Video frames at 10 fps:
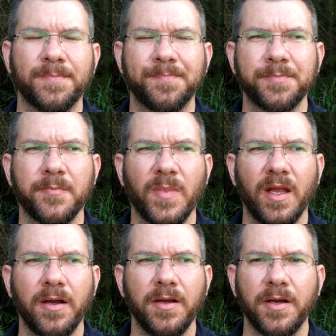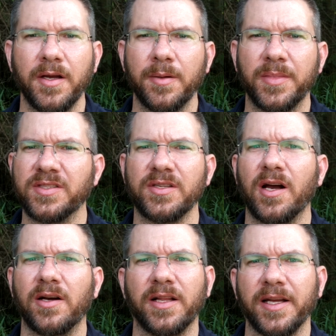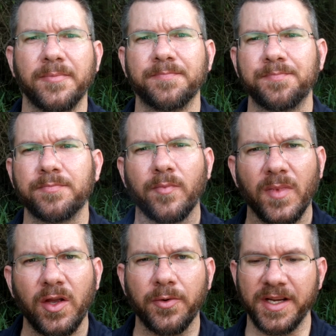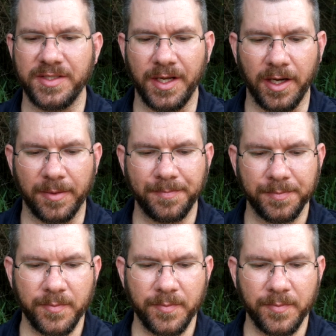one, but it's not like crazy hot.